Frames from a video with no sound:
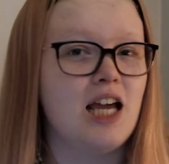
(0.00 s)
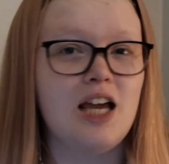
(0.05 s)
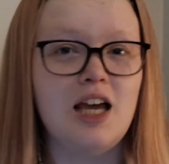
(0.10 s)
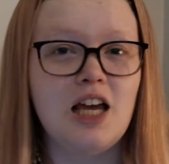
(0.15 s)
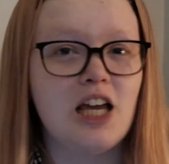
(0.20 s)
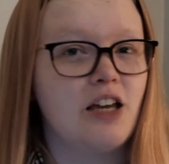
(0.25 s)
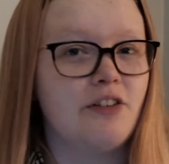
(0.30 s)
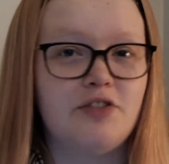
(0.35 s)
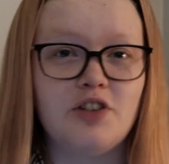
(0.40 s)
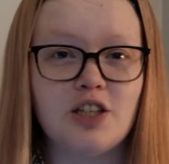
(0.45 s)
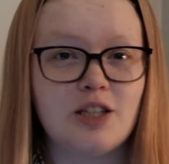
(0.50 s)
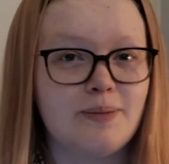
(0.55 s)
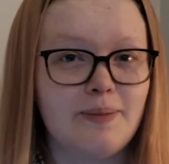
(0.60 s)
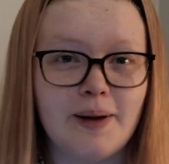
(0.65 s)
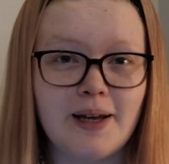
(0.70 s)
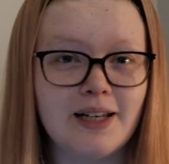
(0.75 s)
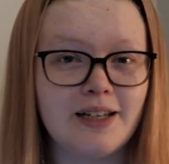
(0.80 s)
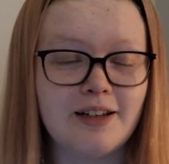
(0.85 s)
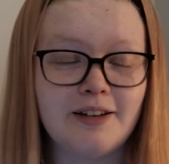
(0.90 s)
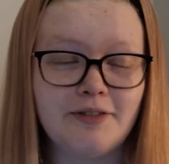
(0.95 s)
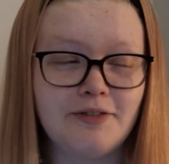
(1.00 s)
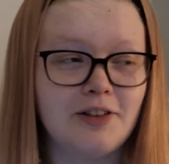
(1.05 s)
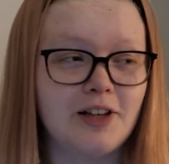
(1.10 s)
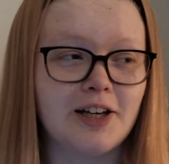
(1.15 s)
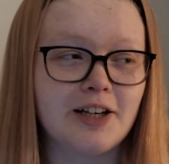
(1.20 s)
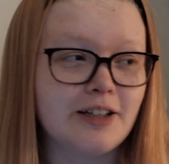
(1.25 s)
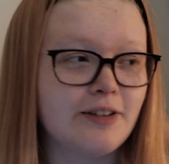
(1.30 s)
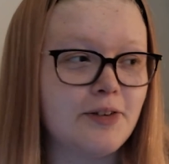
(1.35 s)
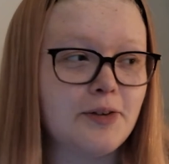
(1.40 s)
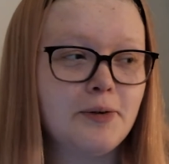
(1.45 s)
if
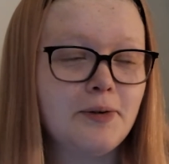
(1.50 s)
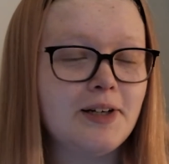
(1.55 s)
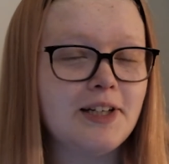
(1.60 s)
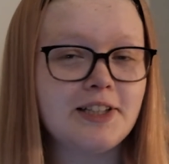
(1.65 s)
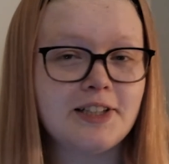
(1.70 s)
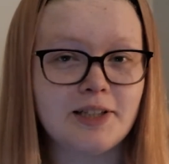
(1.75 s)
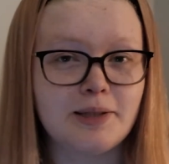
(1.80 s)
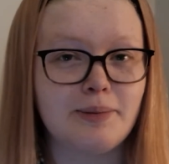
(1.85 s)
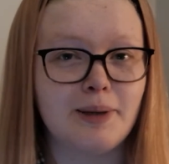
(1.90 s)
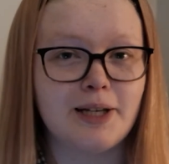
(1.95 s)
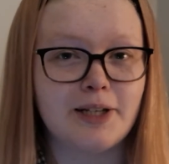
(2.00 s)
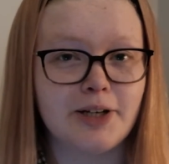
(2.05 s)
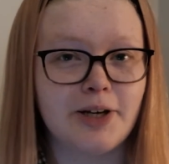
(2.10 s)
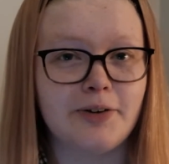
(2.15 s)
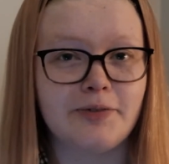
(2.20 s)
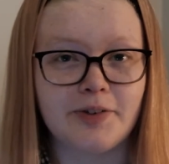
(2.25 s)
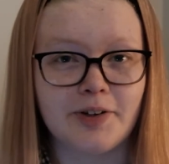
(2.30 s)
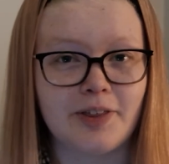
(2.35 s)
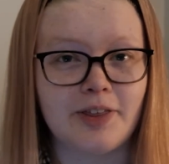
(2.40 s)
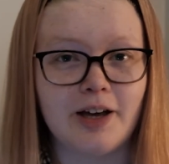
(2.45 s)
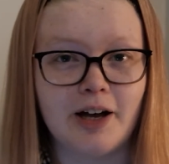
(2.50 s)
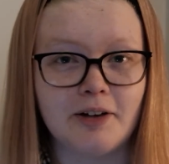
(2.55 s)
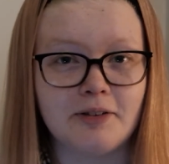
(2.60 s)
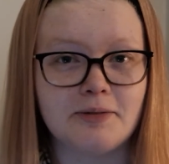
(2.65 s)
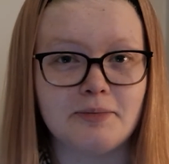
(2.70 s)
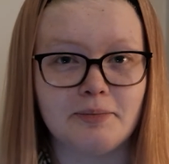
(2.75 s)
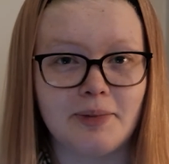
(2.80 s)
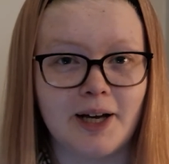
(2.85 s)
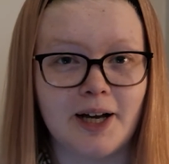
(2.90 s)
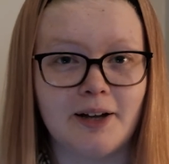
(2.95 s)
you're willing to spend over
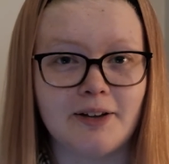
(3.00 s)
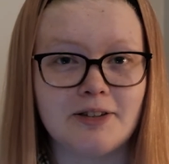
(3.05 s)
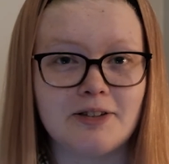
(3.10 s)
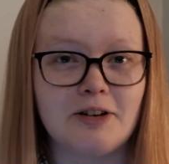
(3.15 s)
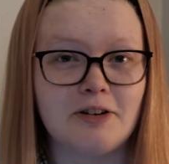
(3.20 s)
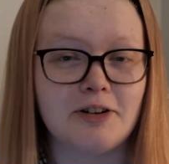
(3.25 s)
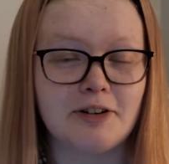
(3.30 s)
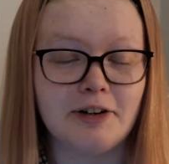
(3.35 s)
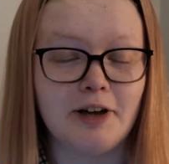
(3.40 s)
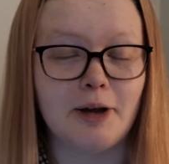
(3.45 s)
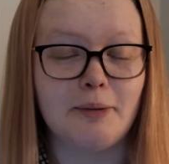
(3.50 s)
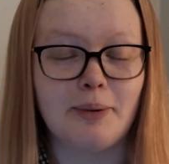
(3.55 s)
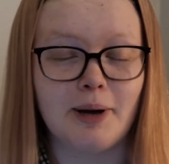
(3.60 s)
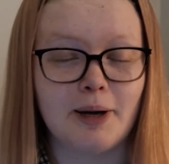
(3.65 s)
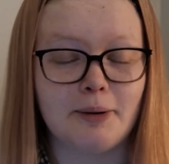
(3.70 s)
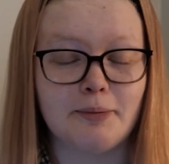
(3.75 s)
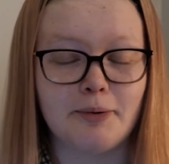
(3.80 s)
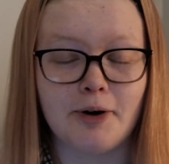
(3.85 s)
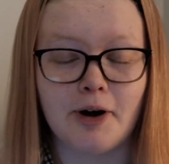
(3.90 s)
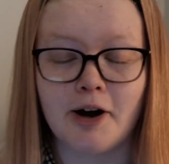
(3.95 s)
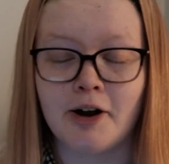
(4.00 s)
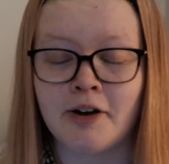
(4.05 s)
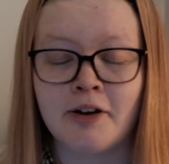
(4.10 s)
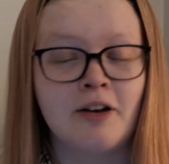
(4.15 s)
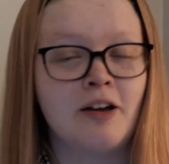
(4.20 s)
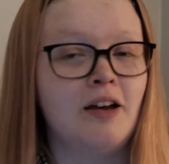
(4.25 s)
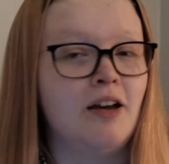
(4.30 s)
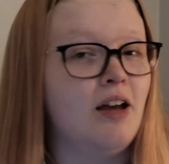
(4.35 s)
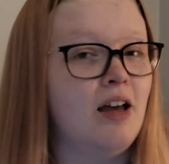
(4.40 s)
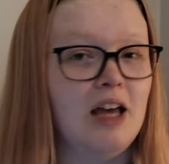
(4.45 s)
£1,000 on an iPad Pro,
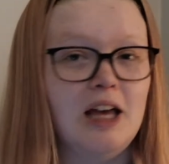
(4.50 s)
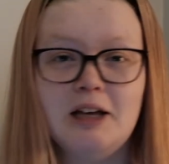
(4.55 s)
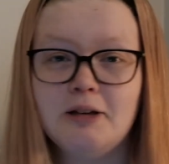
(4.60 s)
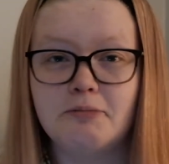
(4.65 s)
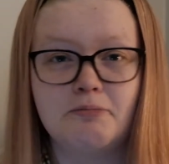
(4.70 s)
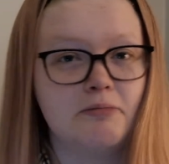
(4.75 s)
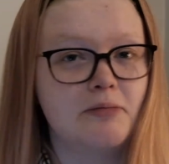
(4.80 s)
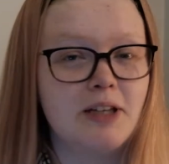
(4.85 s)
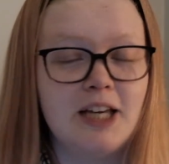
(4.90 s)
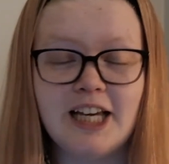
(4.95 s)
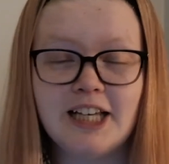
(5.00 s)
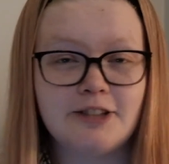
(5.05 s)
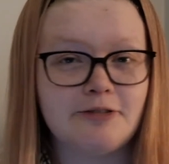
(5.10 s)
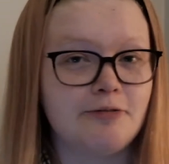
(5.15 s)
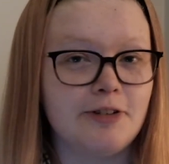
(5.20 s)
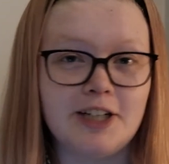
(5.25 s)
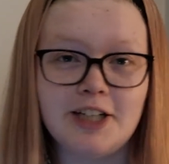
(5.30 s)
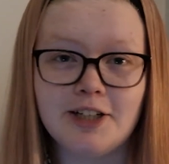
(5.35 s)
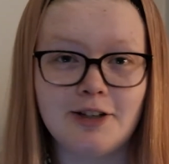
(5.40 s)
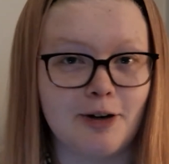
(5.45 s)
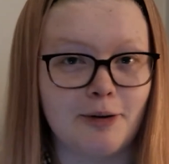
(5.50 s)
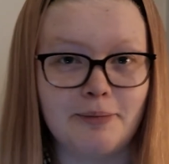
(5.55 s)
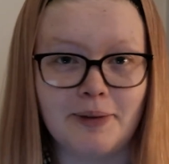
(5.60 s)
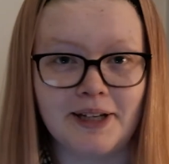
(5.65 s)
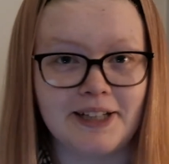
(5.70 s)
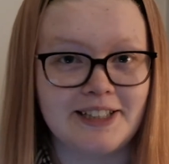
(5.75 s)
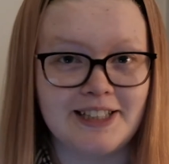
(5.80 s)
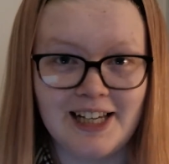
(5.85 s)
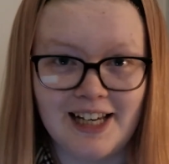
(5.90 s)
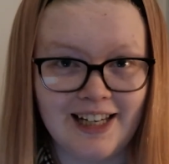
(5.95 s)
it's really not a
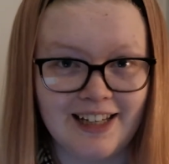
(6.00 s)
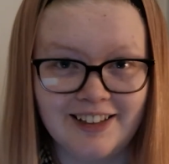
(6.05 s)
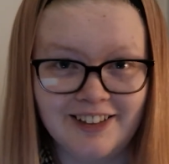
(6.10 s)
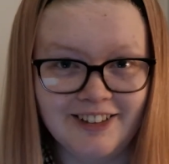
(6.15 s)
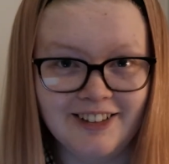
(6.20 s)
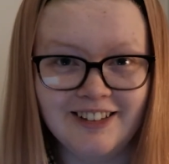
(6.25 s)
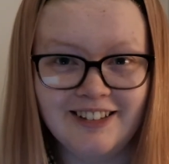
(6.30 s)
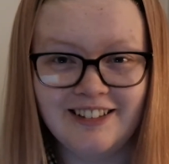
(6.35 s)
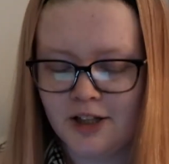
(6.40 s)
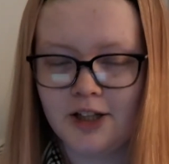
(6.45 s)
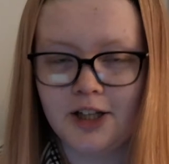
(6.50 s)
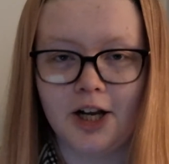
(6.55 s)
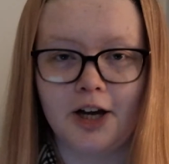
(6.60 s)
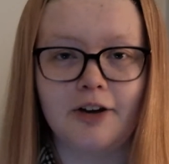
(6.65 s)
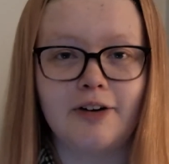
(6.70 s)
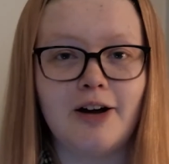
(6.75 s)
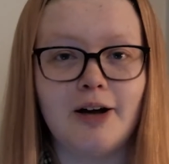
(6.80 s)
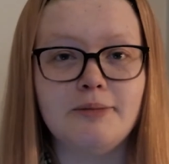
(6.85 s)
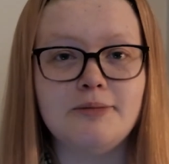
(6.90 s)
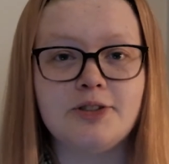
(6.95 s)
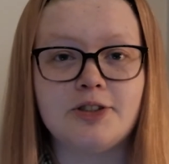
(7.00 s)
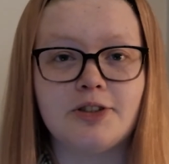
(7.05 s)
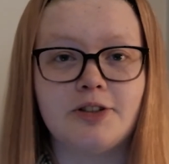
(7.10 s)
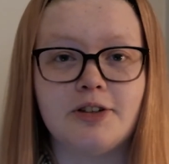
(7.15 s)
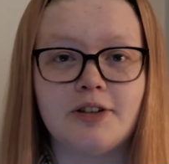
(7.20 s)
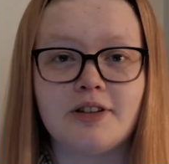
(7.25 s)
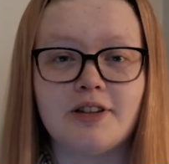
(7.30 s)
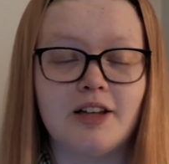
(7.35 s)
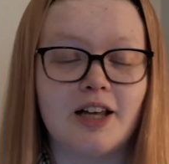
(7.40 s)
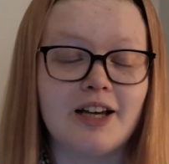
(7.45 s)
big deal. You know, I'm
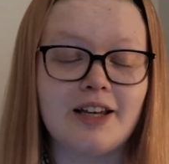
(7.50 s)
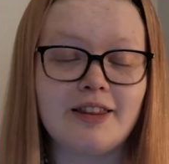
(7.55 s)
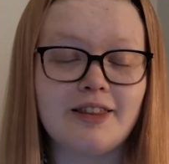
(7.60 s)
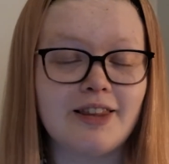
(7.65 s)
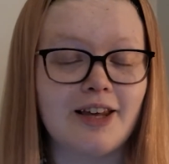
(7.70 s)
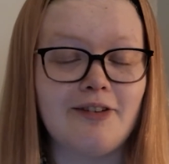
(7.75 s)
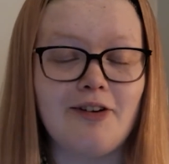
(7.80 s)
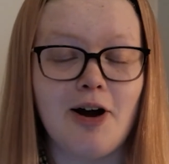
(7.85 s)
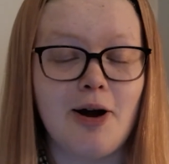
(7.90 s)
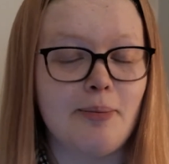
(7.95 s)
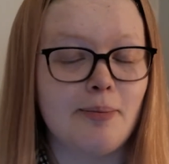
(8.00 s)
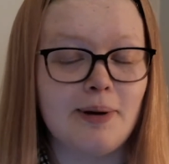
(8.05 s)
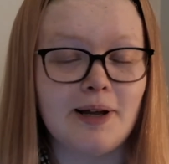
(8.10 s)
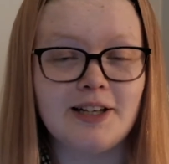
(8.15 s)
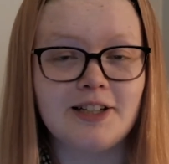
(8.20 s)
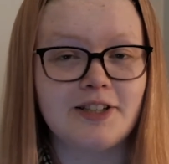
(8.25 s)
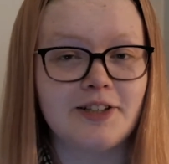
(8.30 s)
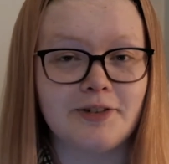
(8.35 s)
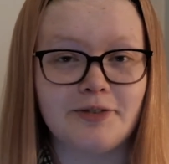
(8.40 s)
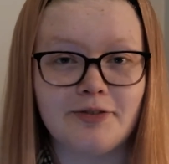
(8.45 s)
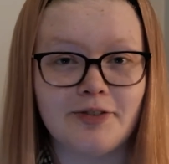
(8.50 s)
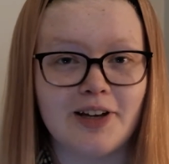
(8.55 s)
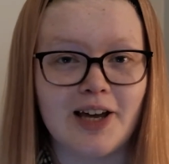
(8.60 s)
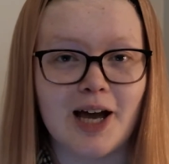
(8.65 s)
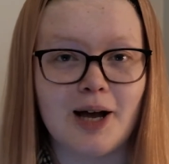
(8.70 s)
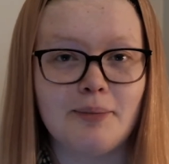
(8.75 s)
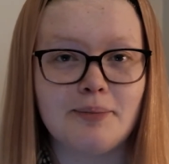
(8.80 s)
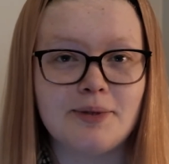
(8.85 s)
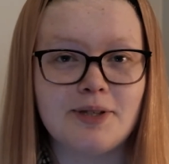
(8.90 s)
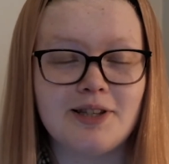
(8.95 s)
sure like there are plenty of free
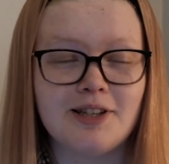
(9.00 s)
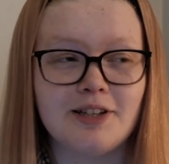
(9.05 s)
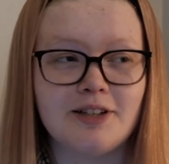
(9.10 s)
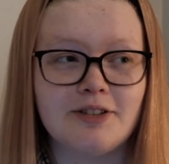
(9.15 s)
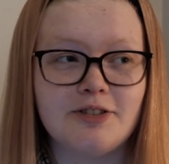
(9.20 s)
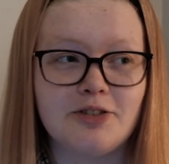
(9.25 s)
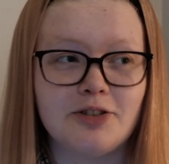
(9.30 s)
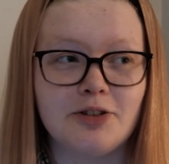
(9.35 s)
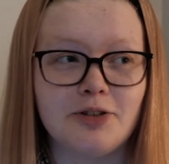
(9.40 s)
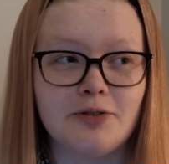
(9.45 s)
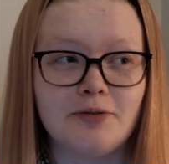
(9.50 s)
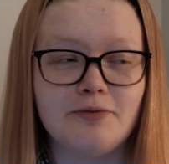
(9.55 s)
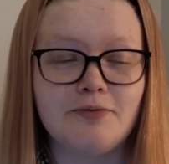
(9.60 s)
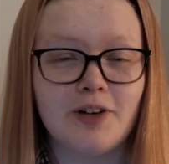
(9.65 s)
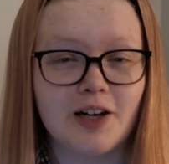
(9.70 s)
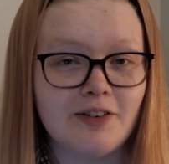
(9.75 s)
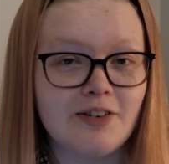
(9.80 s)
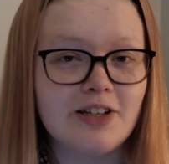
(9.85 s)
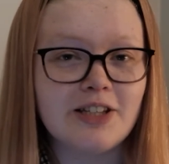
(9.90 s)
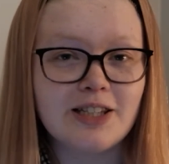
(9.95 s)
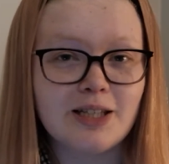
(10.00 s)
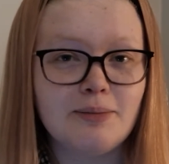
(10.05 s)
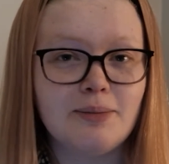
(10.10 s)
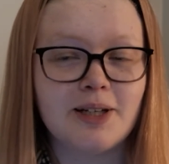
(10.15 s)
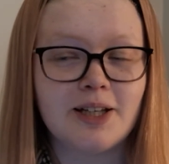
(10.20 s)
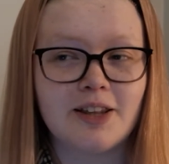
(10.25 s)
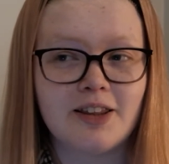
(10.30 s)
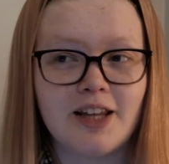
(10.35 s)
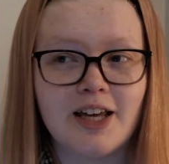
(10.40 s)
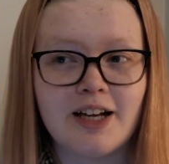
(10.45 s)
apps that do very
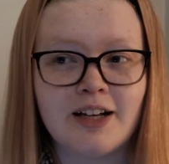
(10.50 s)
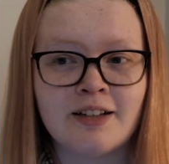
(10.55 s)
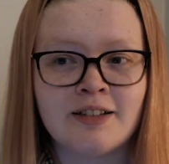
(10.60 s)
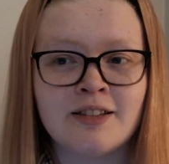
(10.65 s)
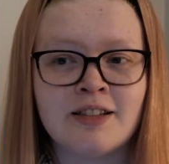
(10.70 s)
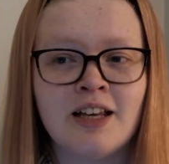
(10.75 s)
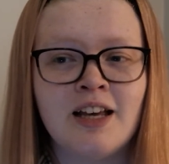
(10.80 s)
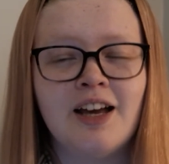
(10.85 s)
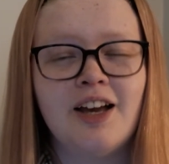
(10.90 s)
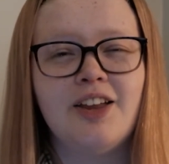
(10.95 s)
similar things.